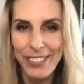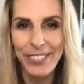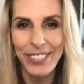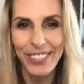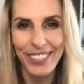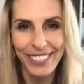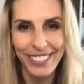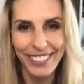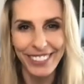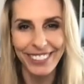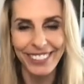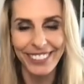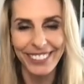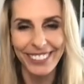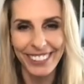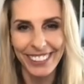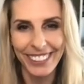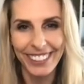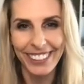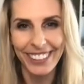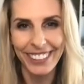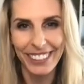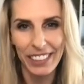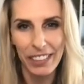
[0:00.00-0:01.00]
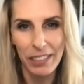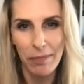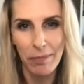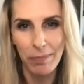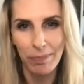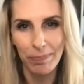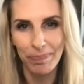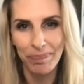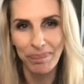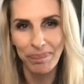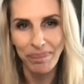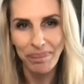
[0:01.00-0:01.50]

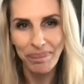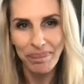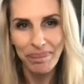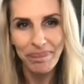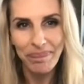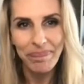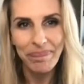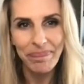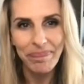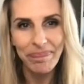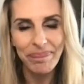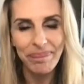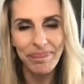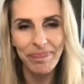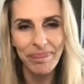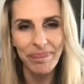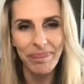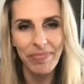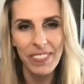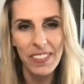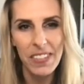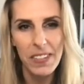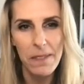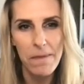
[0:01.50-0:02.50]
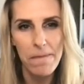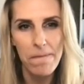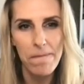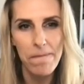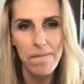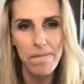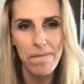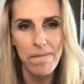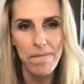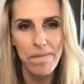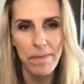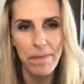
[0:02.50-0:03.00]

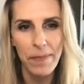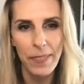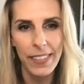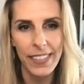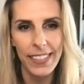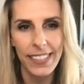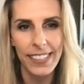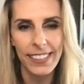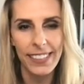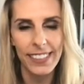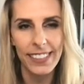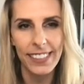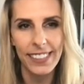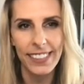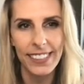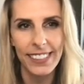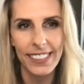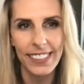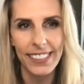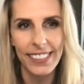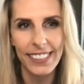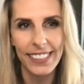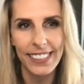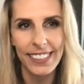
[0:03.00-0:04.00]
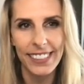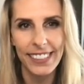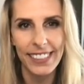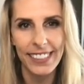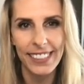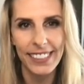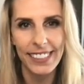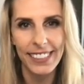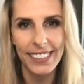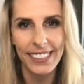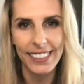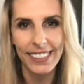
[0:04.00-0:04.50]

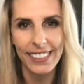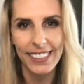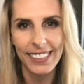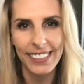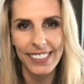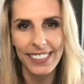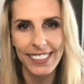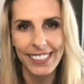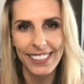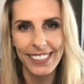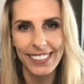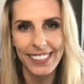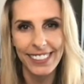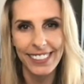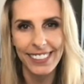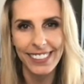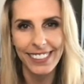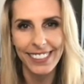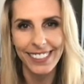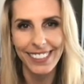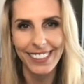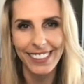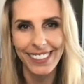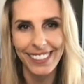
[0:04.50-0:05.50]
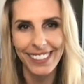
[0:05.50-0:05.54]
No words are spoken by the person on screen.